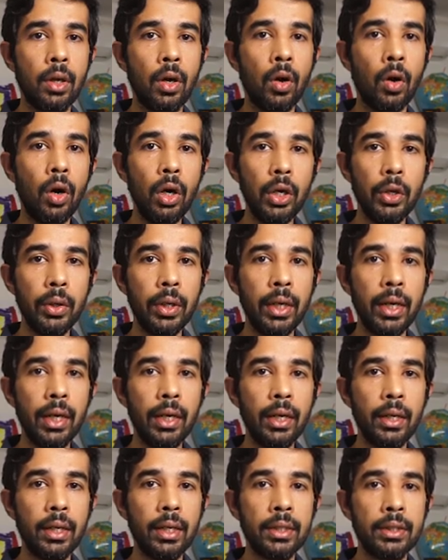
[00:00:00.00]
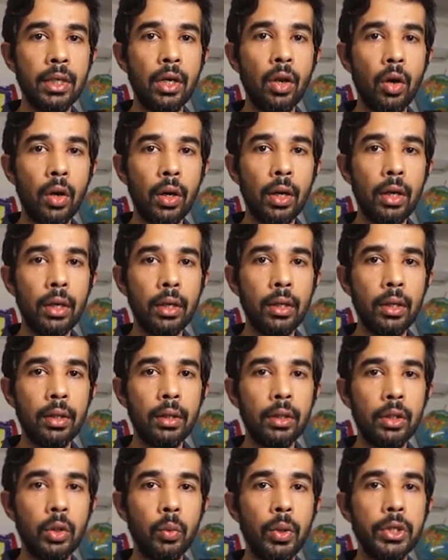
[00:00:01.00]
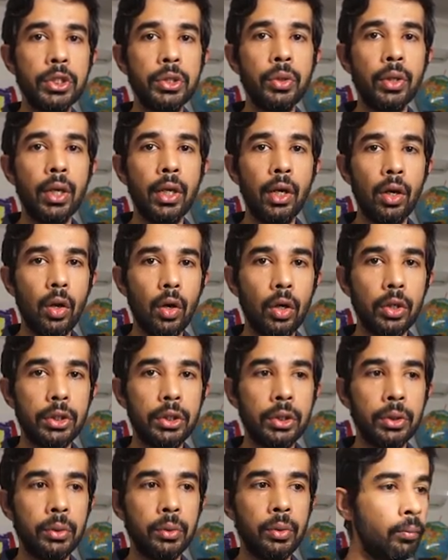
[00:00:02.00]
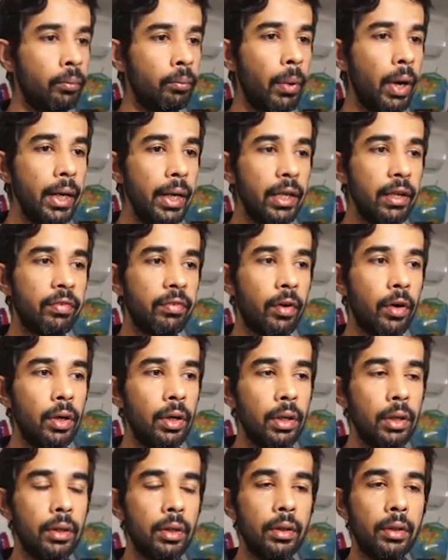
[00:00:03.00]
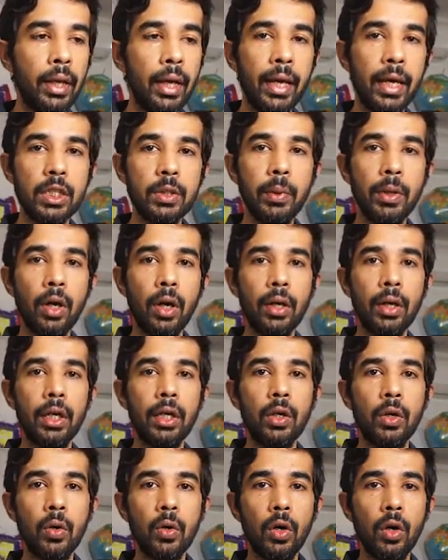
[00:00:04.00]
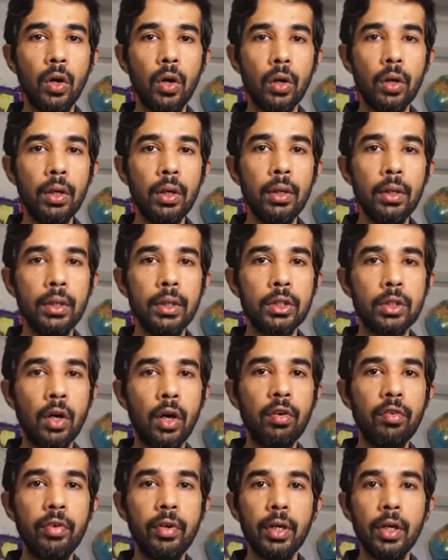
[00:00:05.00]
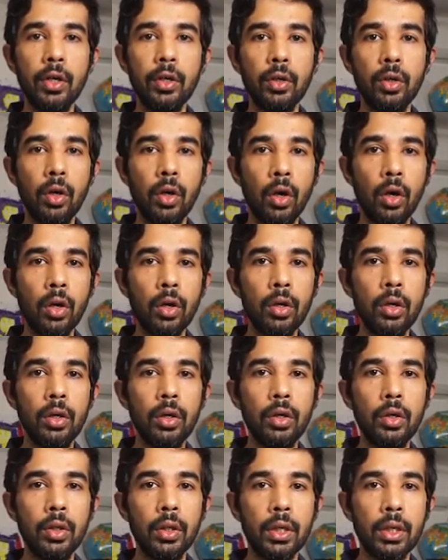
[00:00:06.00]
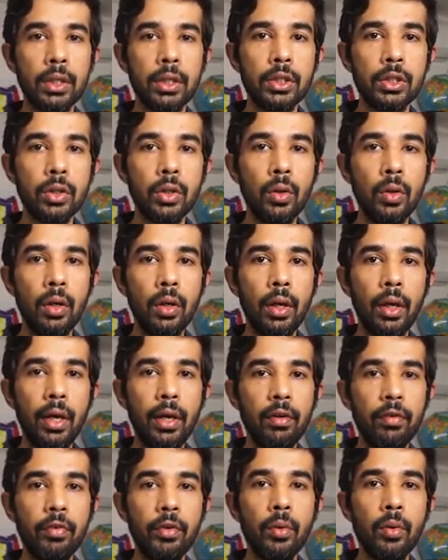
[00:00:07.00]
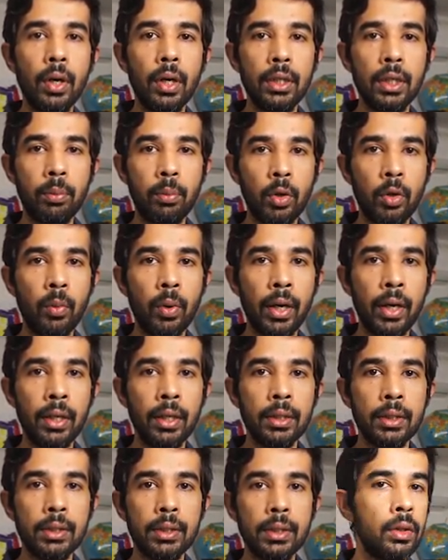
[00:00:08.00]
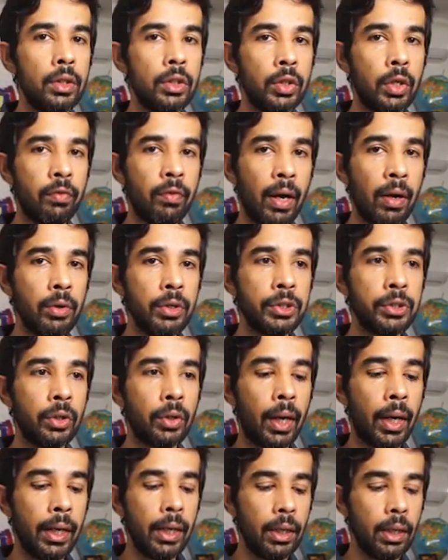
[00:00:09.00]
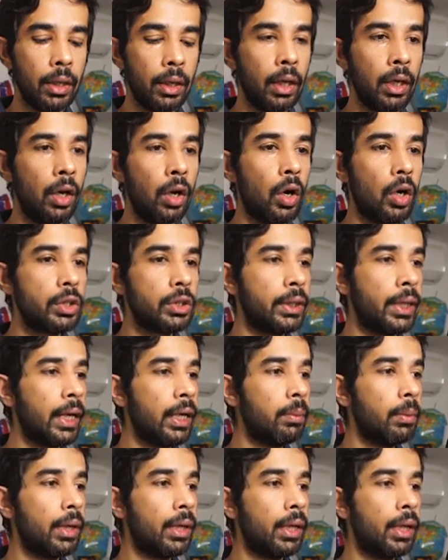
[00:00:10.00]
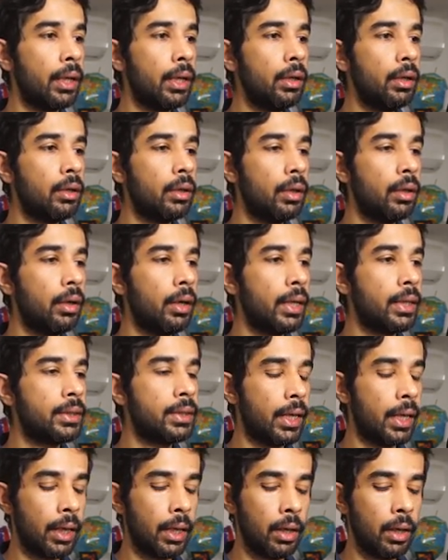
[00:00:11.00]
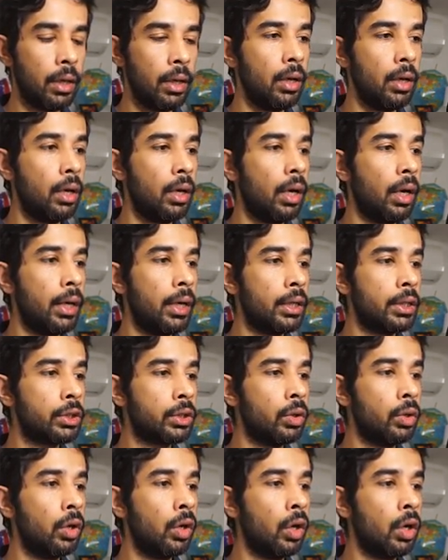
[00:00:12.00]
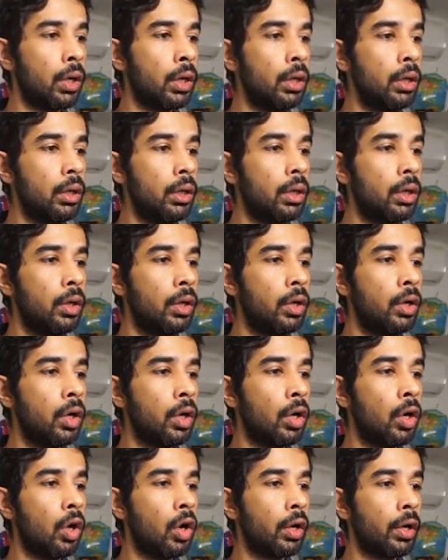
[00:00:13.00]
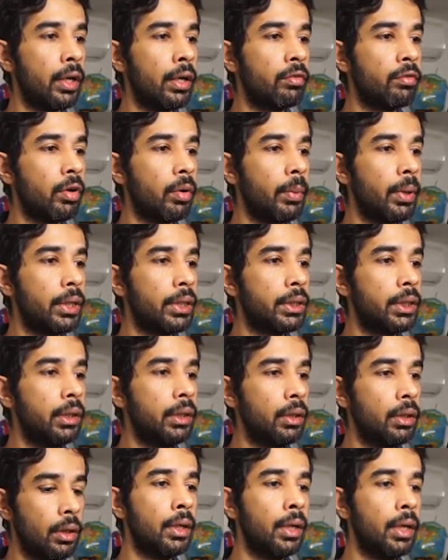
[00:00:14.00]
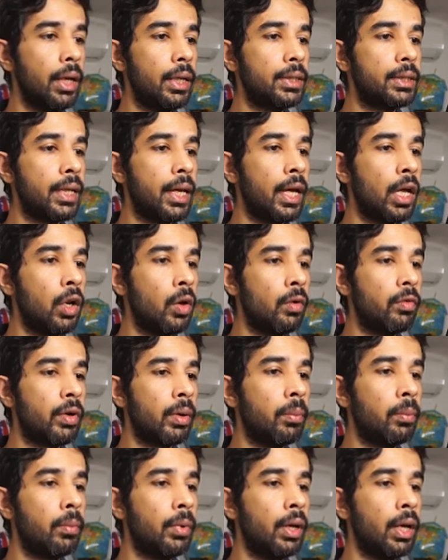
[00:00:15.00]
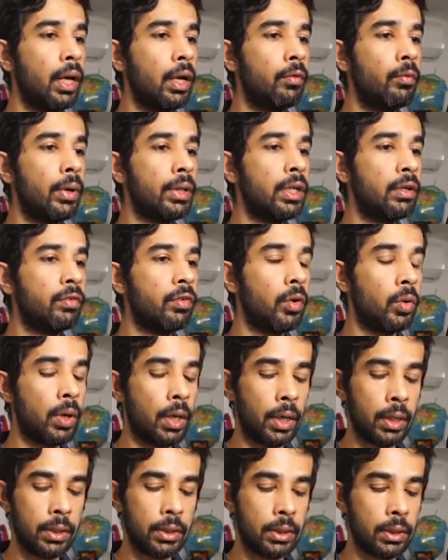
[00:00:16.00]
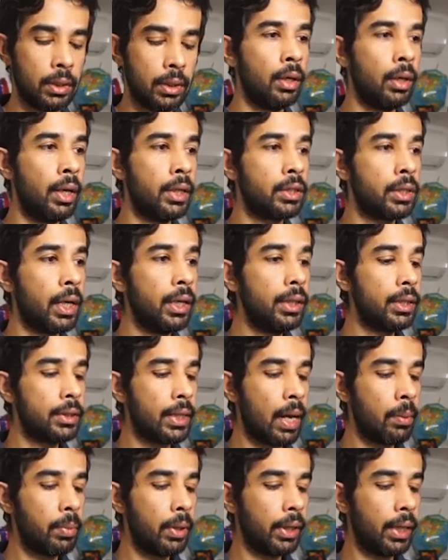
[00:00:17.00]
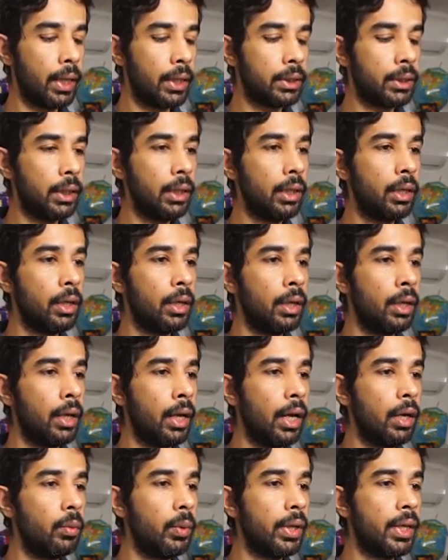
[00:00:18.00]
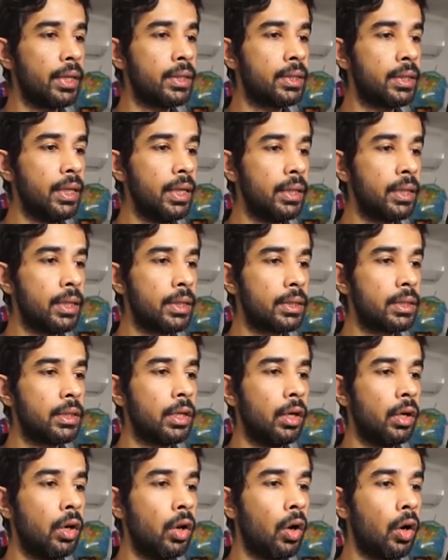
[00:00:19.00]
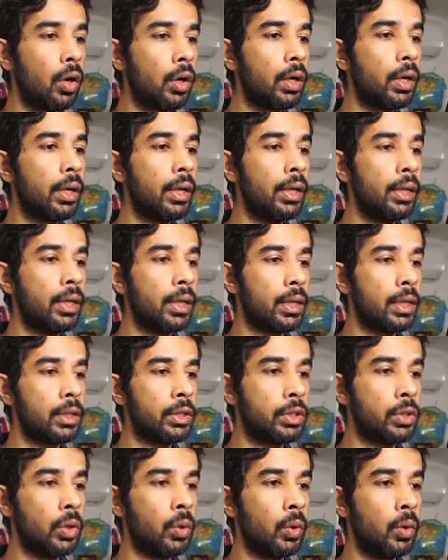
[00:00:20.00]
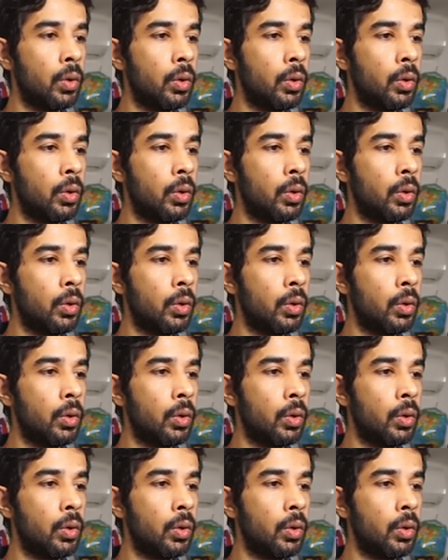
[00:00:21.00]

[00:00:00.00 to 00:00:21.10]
All you need is a logger to which you can log to. By default, the ASP.NET Core logger is configured to log to the console and a few other providers. So if I was to write a log statement here, let's say _logger.loginformation and say hello from weather forecast. Let's run this application. And we can see this logged in the console.